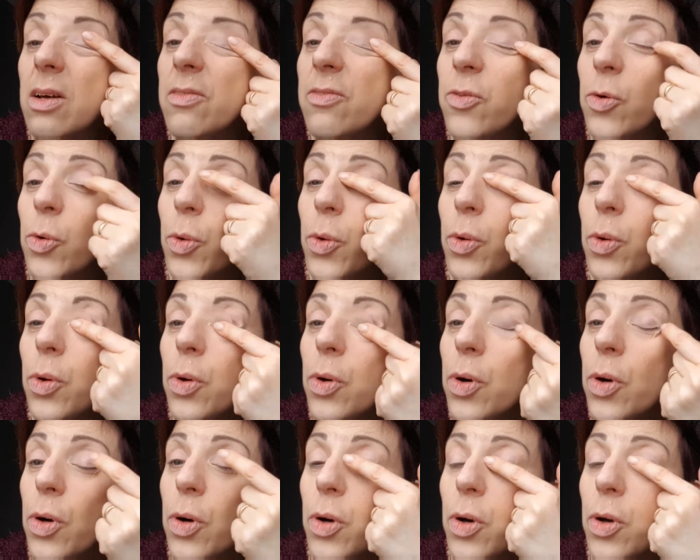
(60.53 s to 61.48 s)
for
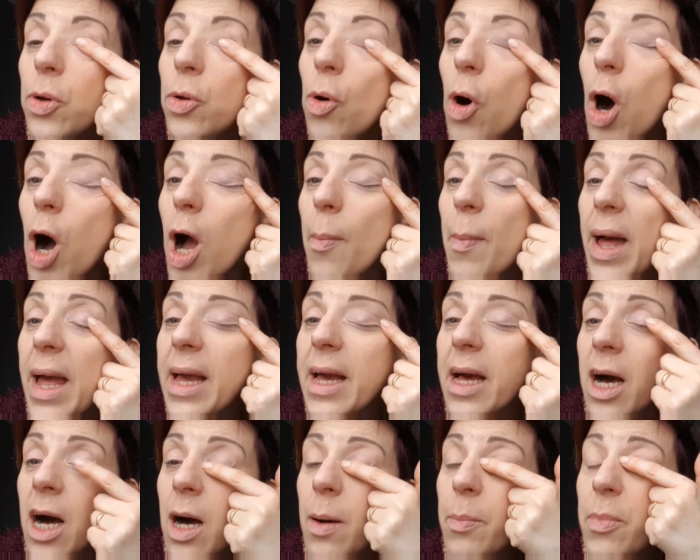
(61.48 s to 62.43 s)
your eye
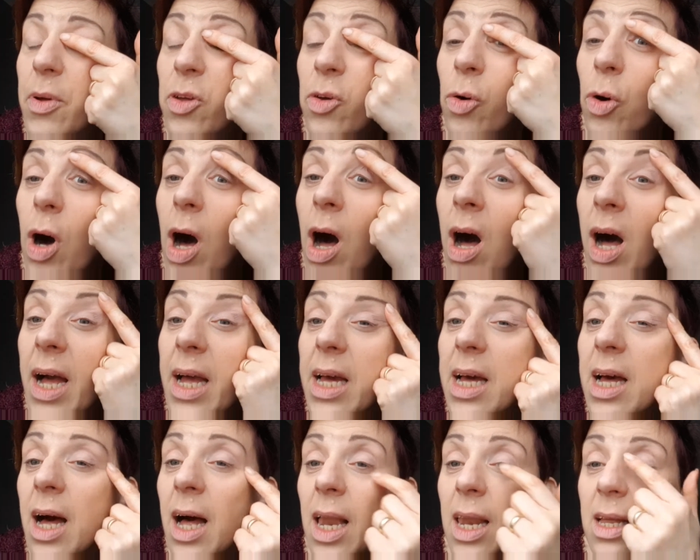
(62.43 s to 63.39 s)
makeup. Your eye
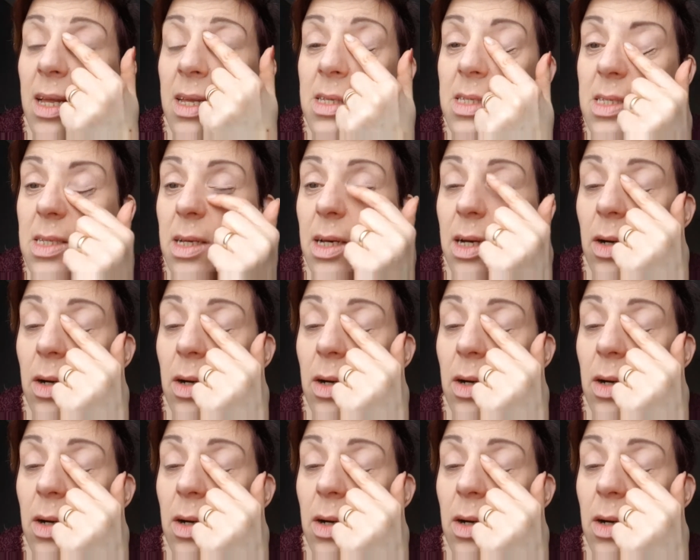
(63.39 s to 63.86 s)
colours